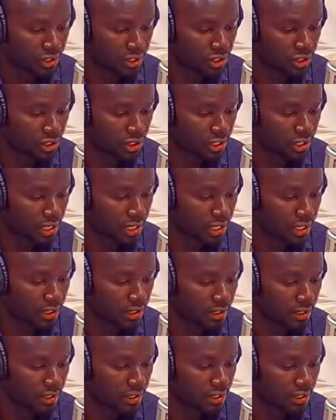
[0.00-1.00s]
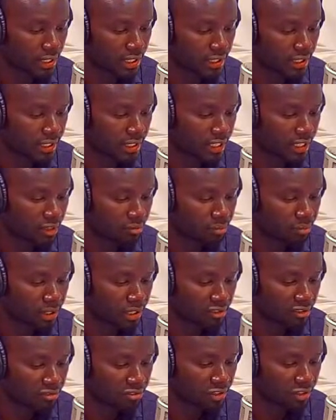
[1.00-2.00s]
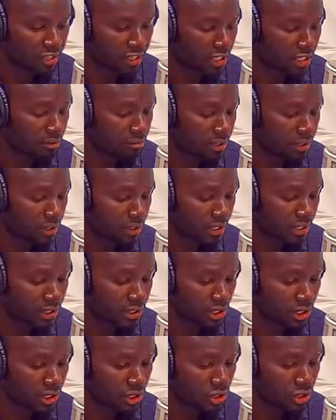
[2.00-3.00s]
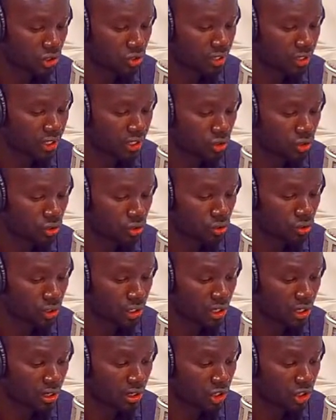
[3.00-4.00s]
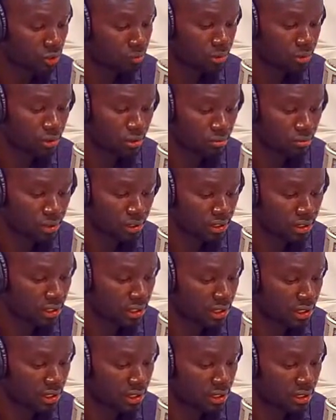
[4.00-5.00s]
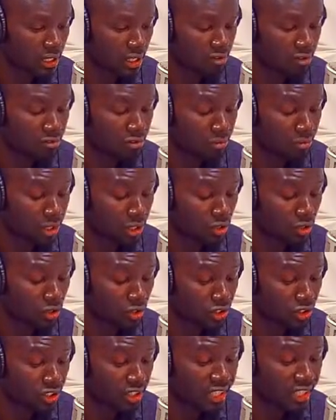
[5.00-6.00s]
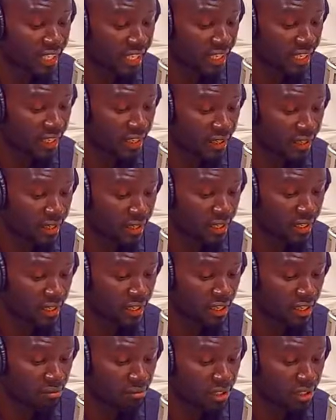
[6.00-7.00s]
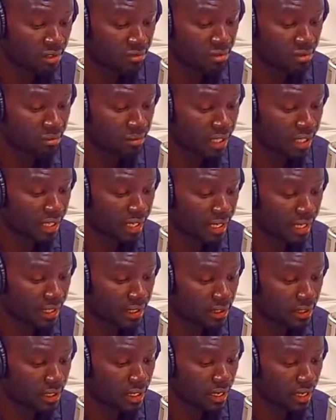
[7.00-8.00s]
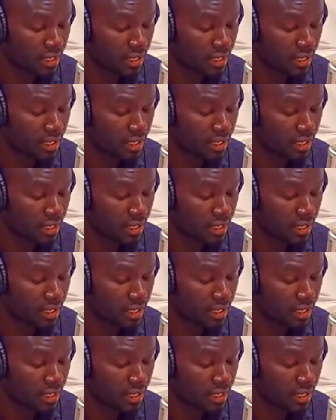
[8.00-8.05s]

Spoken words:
State is urgently appealing for help as its historic school and hospital buildings from the colonial era are crumbling from neglect.